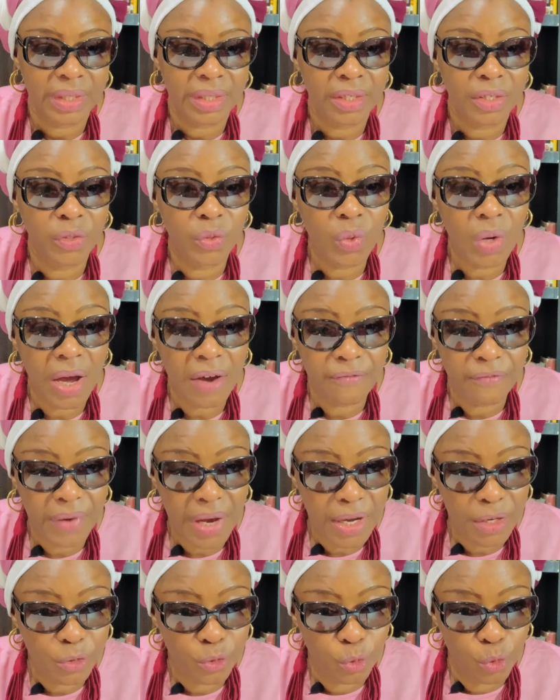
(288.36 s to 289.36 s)
You have
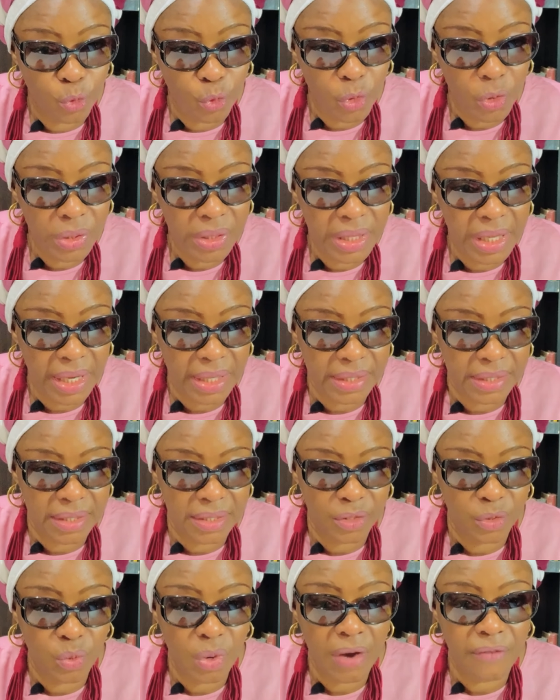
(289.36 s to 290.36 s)
outgrown that.
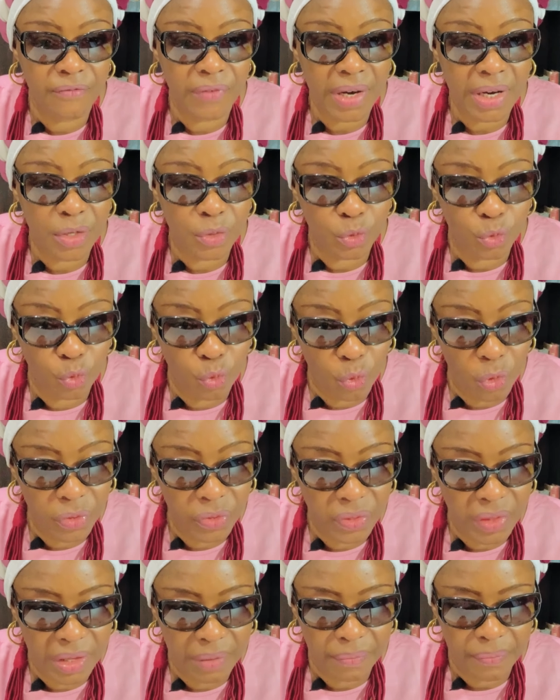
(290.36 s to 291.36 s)
You have outgrown
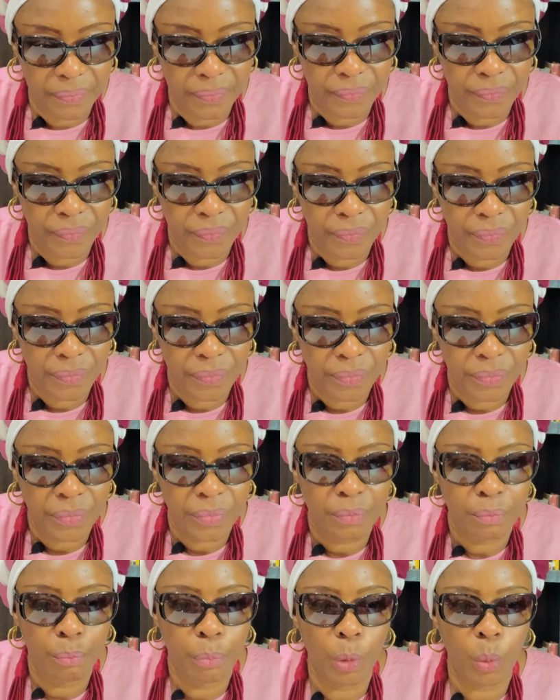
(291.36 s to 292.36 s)
them.
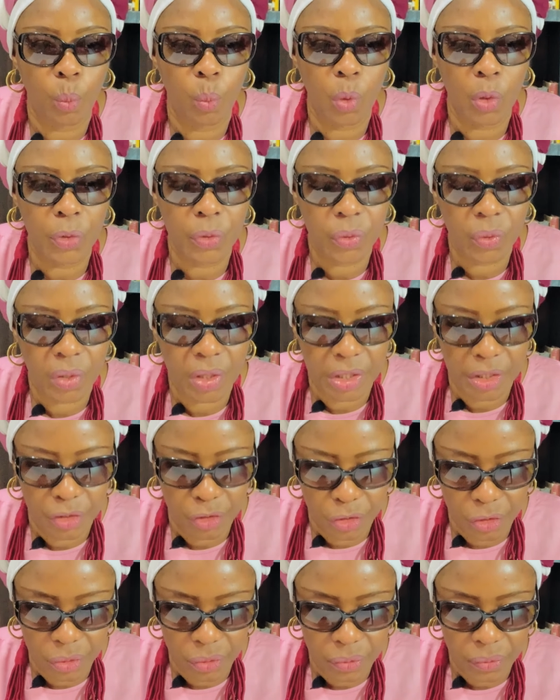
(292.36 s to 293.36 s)
But what you can
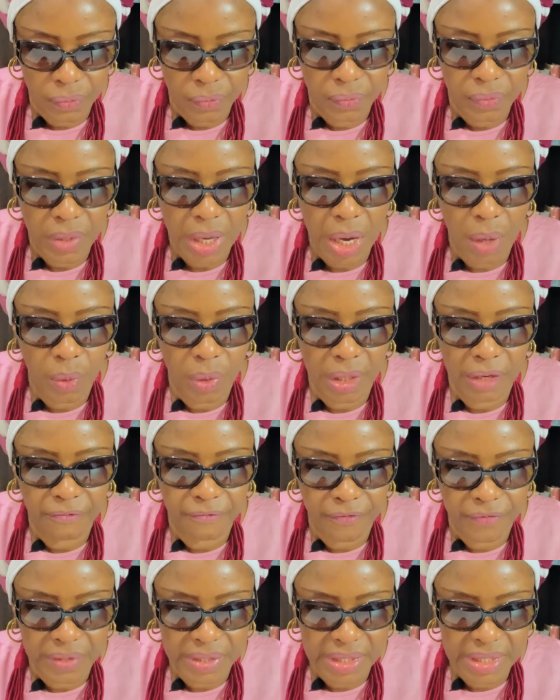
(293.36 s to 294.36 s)
do, I will
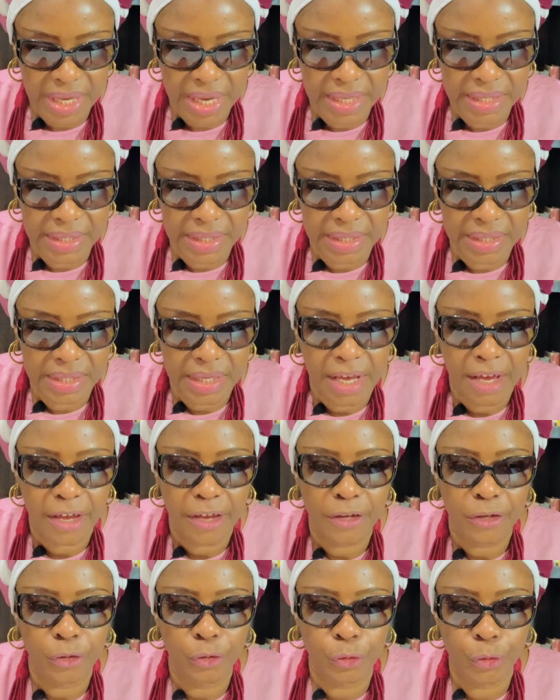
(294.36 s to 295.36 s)
emphasize, is
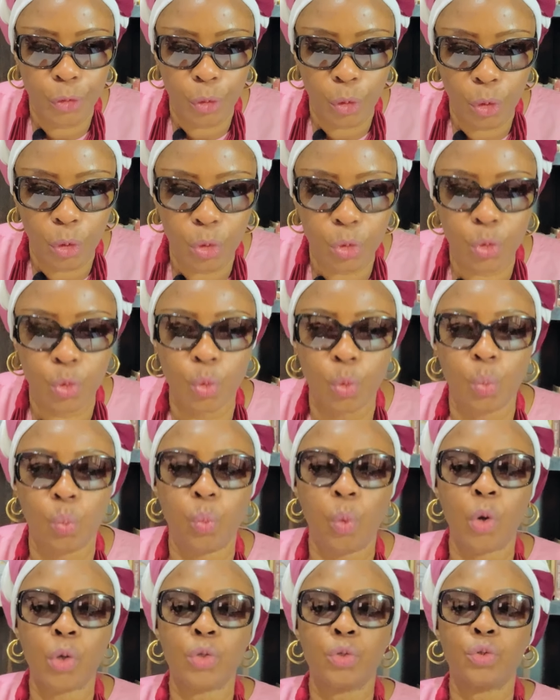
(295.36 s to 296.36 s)
those who
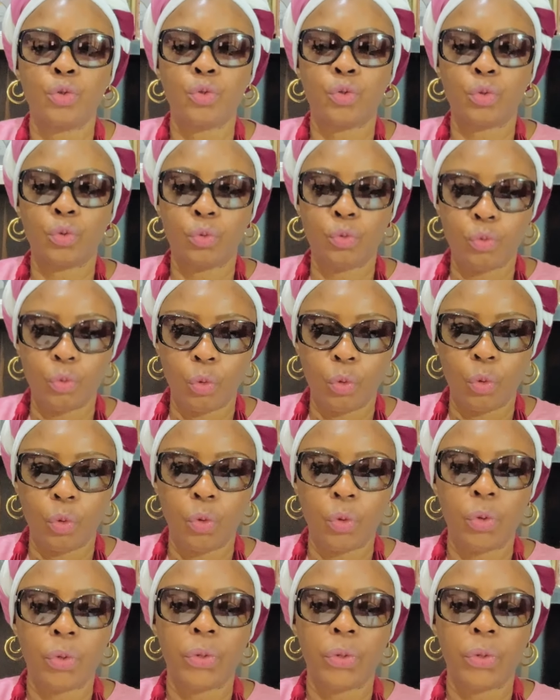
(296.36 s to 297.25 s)
want to grow,